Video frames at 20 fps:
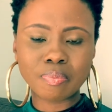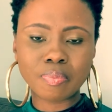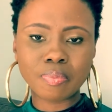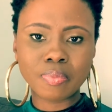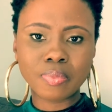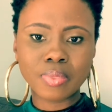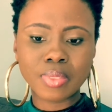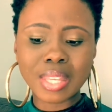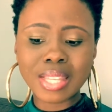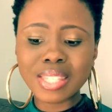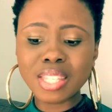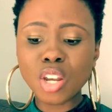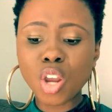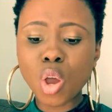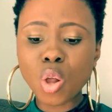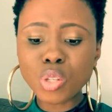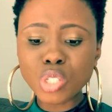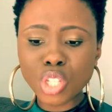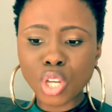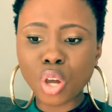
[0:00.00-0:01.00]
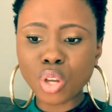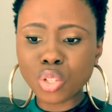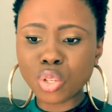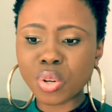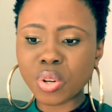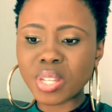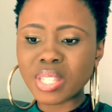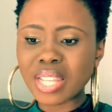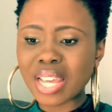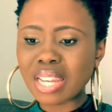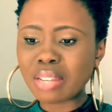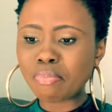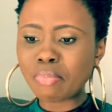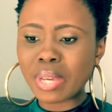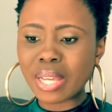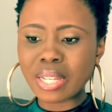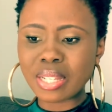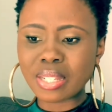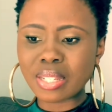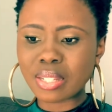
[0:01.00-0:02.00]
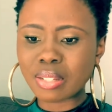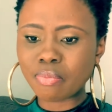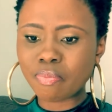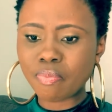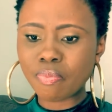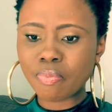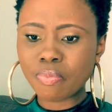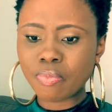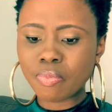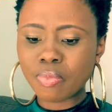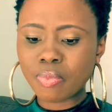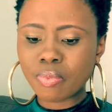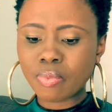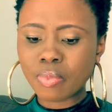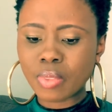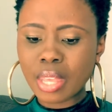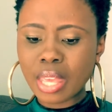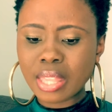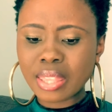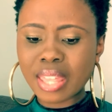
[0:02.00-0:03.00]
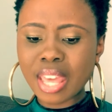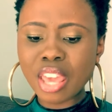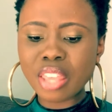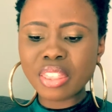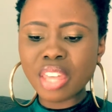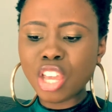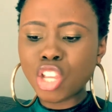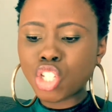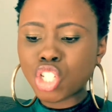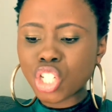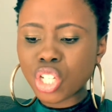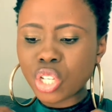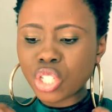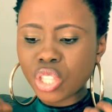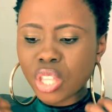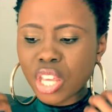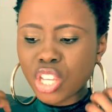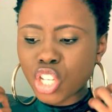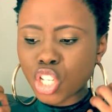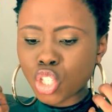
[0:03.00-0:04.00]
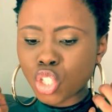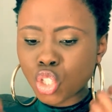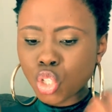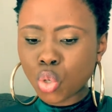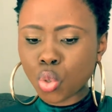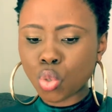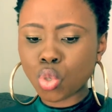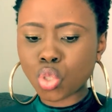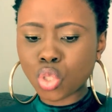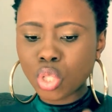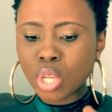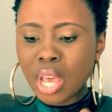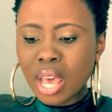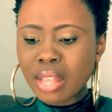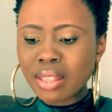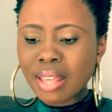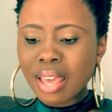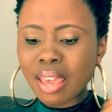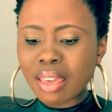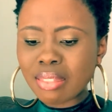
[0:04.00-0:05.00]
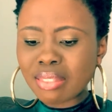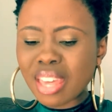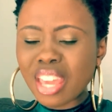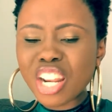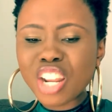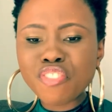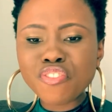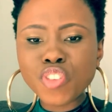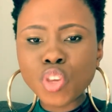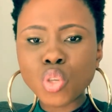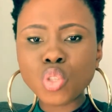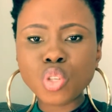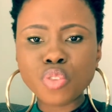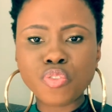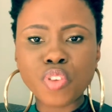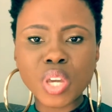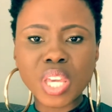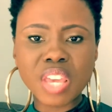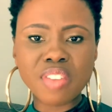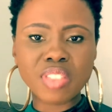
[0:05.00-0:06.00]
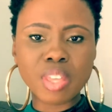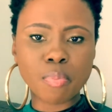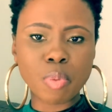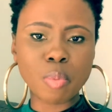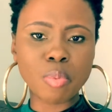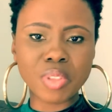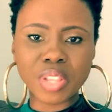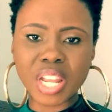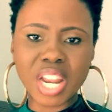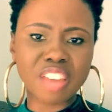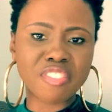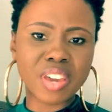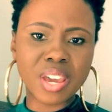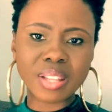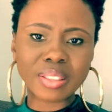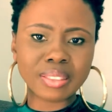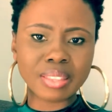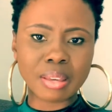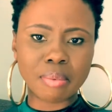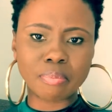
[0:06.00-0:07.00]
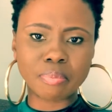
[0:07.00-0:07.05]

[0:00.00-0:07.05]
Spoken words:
They're still holding on to resentment. They just choose, they refuse to forgive the people that have had them.